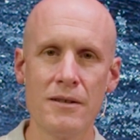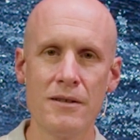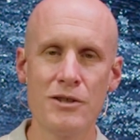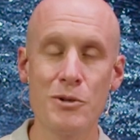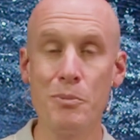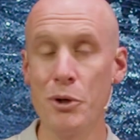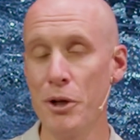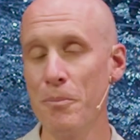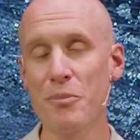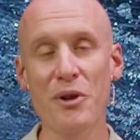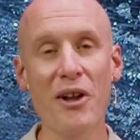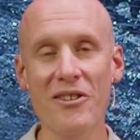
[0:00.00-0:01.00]
To put
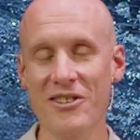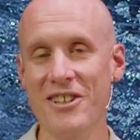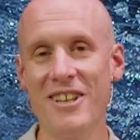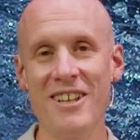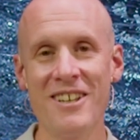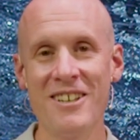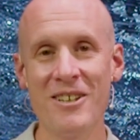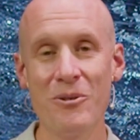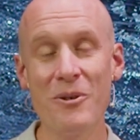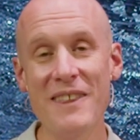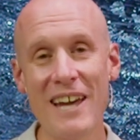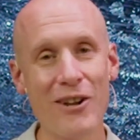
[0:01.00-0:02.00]
it bluntly,
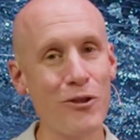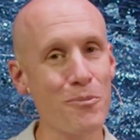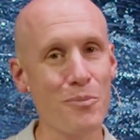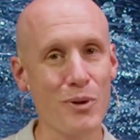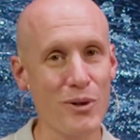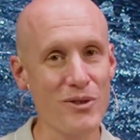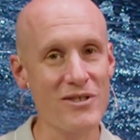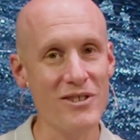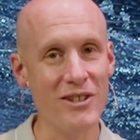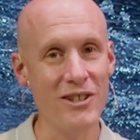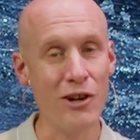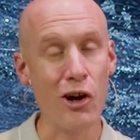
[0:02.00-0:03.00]
with that other
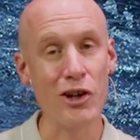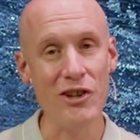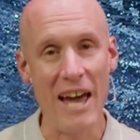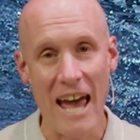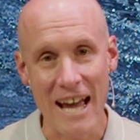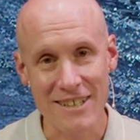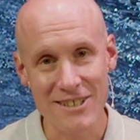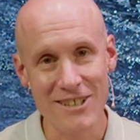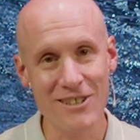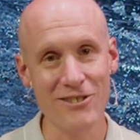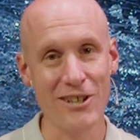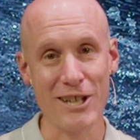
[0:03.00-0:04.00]
person, are you
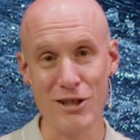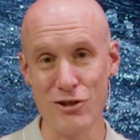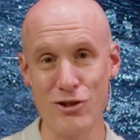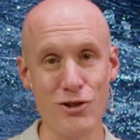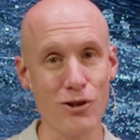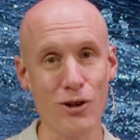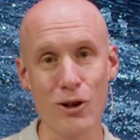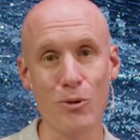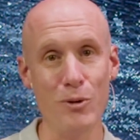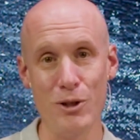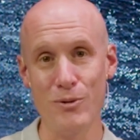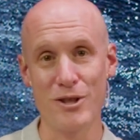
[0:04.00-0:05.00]
acting like a jerk
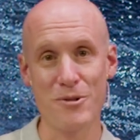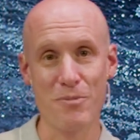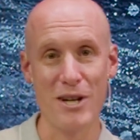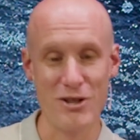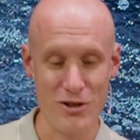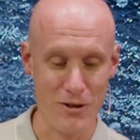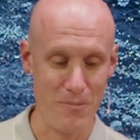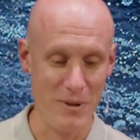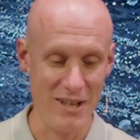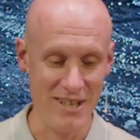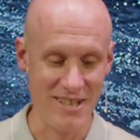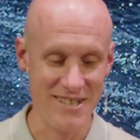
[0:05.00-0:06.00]
when you express your
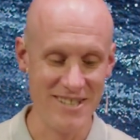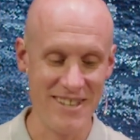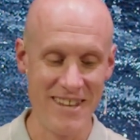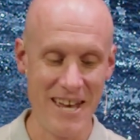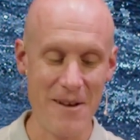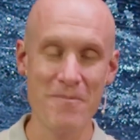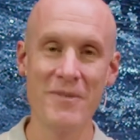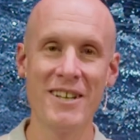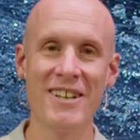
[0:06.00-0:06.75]
opinion to them?